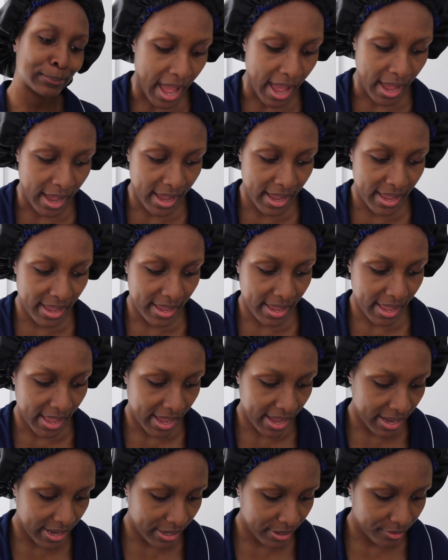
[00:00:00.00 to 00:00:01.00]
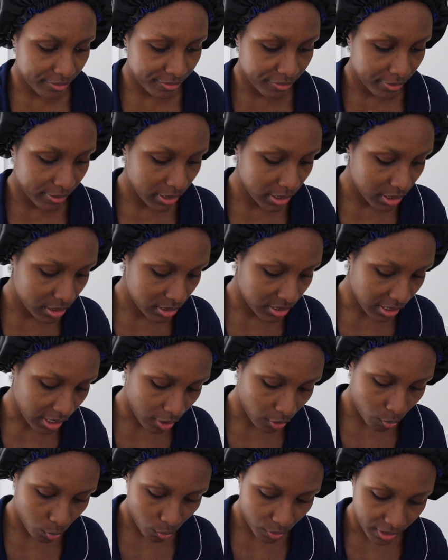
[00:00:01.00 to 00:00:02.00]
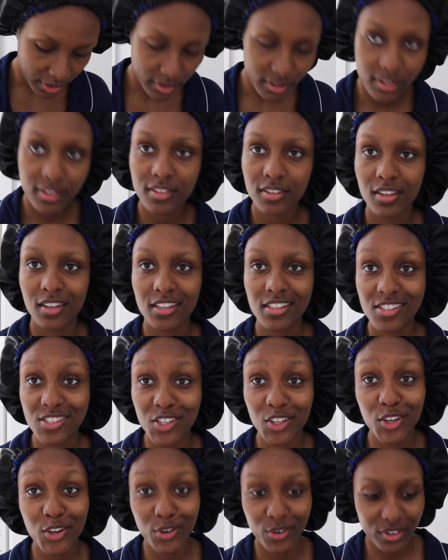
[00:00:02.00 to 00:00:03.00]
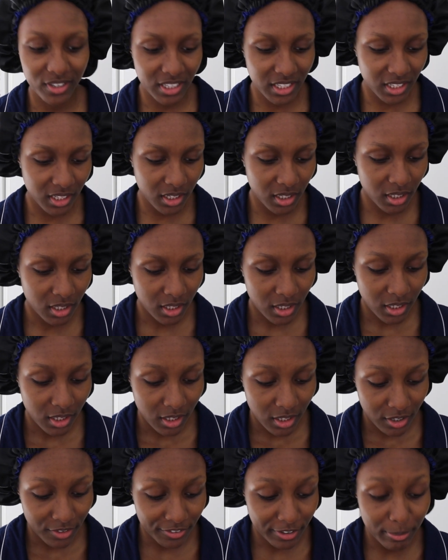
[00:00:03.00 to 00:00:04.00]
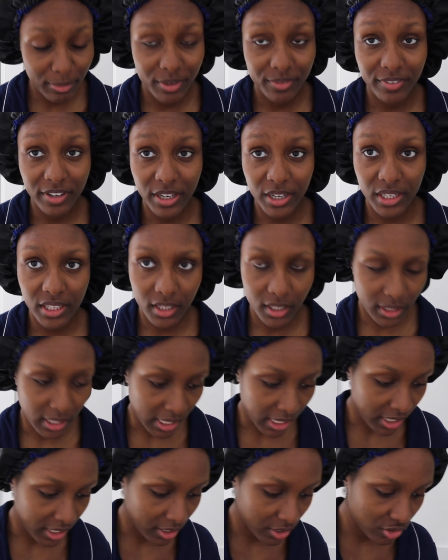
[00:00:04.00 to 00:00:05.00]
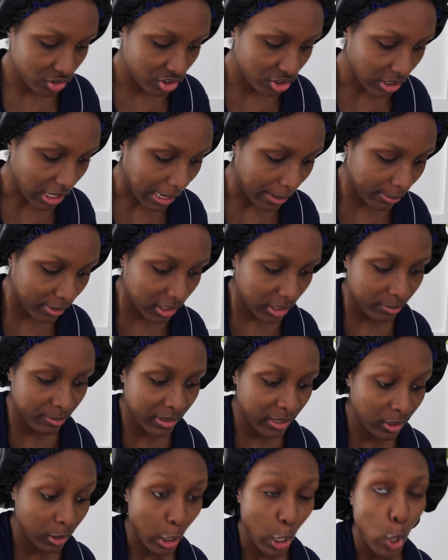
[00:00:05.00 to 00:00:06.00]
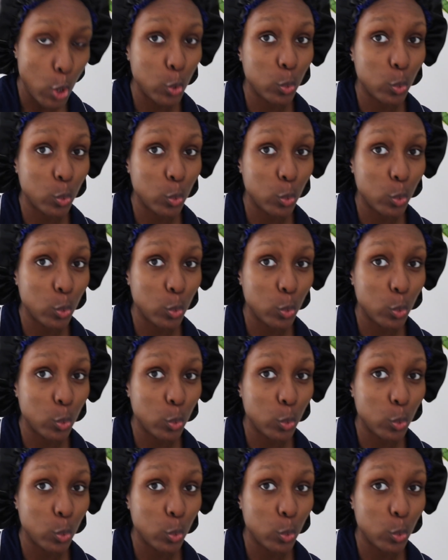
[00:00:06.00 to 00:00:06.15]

I have dealt with insecurity from a very young age. I'm gonna be